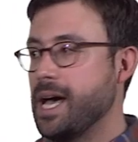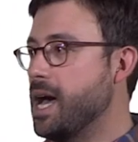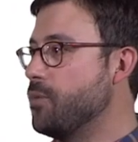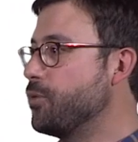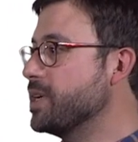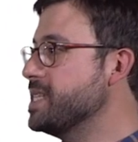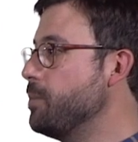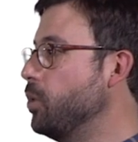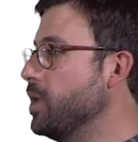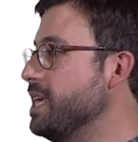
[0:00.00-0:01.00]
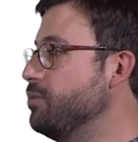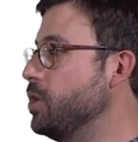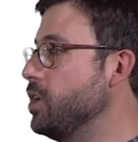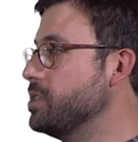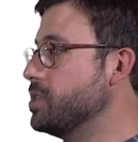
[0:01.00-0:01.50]
Uh, for example, if the
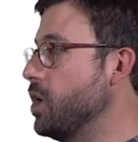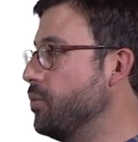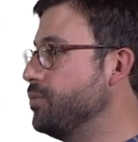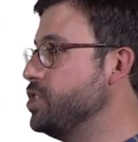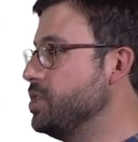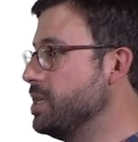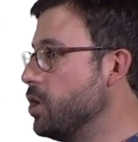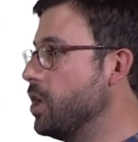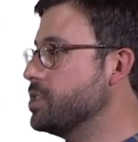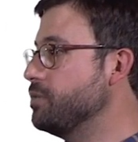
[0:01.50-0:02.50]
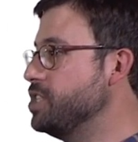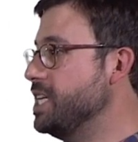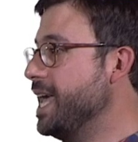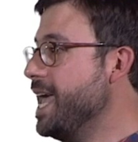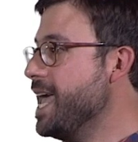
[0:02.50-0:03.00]
loss, of, the loss of
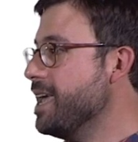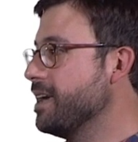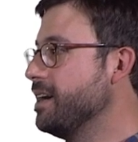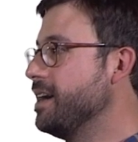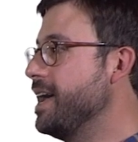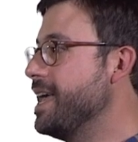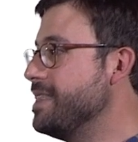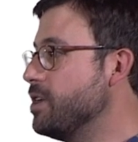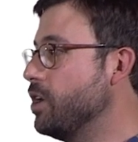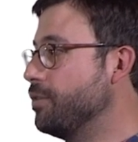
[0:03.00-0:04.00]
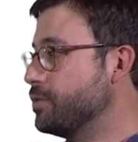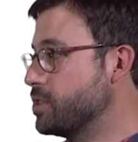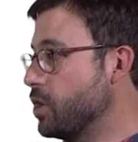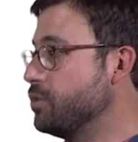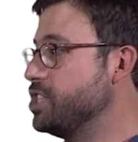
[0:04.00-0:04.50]
gene A and the
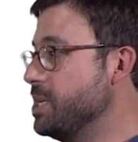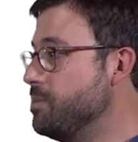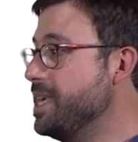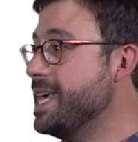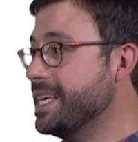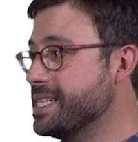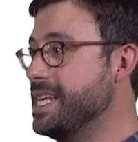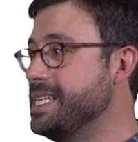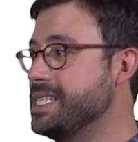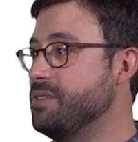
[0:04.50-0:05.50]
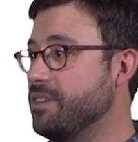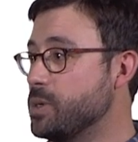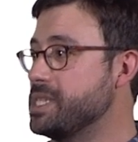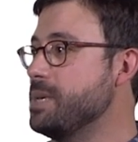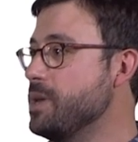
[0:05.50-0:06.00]
loss of gene B elicit
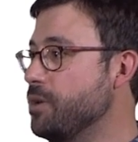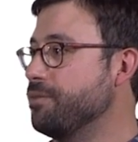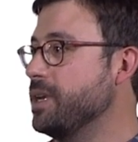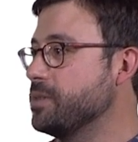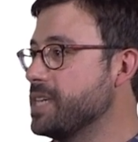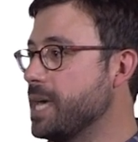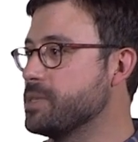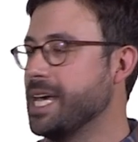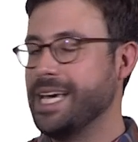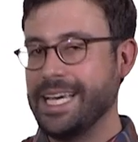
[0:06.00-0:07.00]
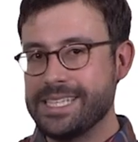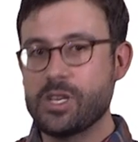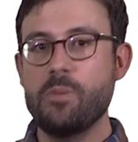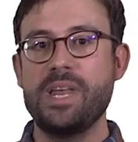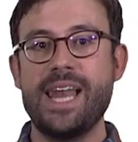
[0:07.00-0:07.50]
very similar phenotypes, it's
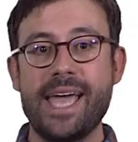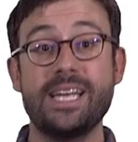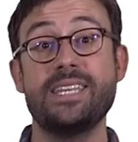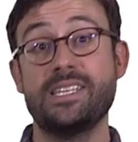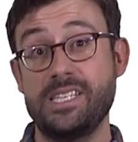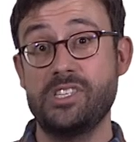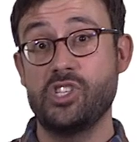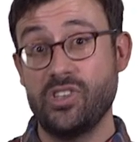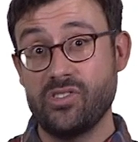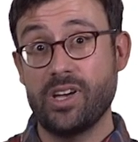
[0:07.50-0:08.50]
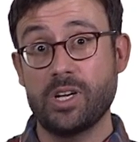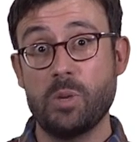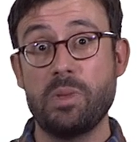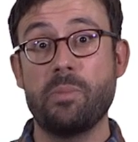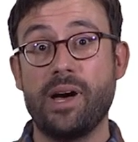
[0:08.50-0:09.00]
going to be likely that these genes are going
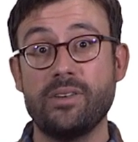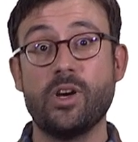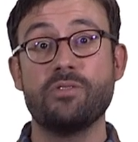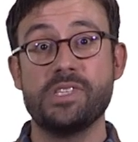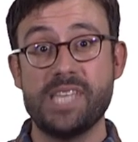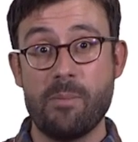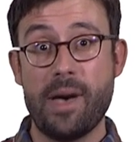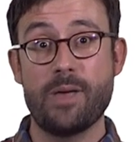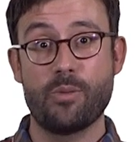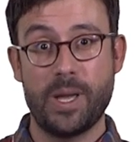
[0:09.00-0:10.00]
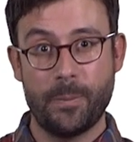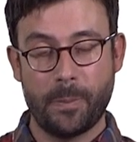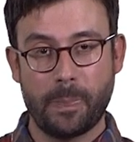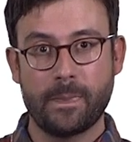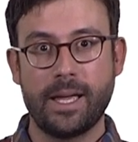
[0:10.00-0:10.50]
to be part of the same pathway.
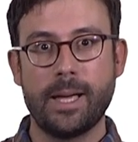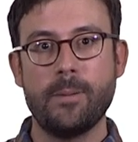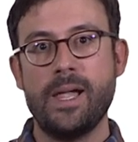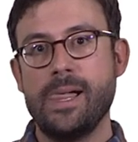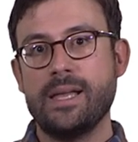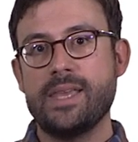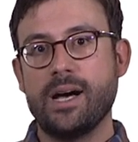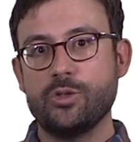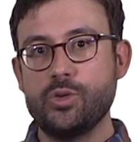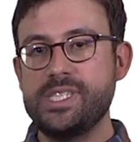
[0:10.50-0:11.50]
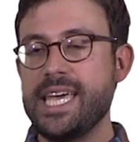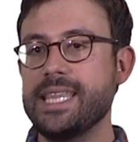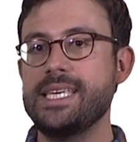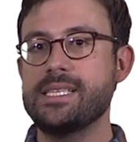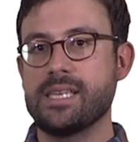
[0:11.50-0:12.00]
Okay. Now, to
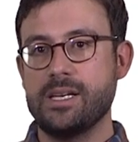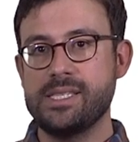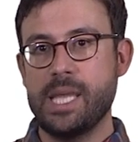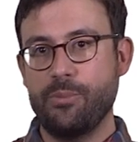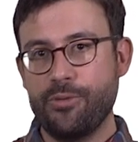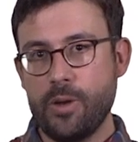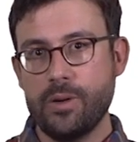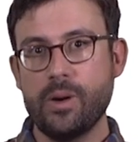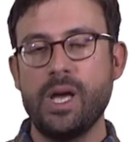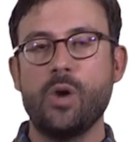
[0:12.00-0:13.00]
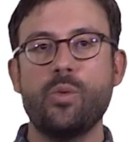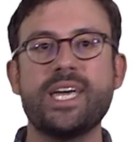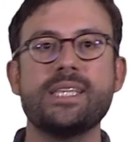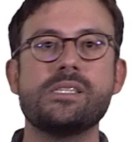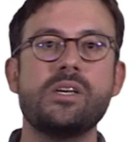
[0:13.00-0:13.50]
take this a step further, we
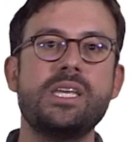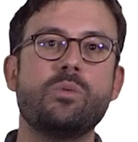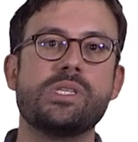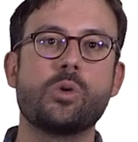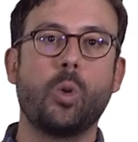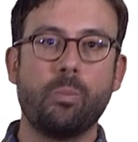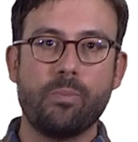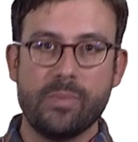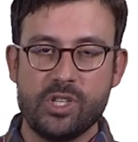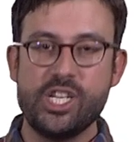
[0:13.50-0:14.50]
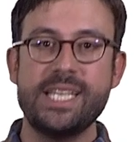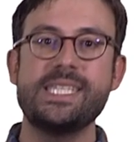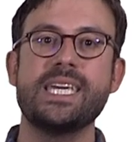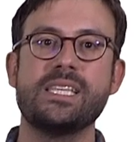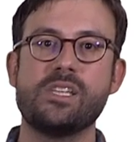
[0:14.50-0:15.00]
can study what's called
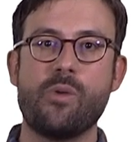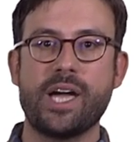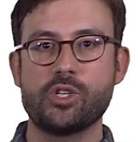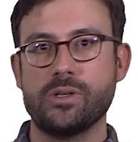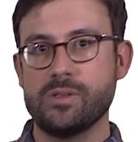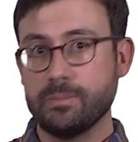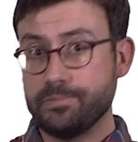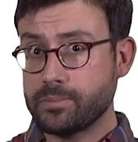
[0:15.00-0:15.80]
genetic interactions.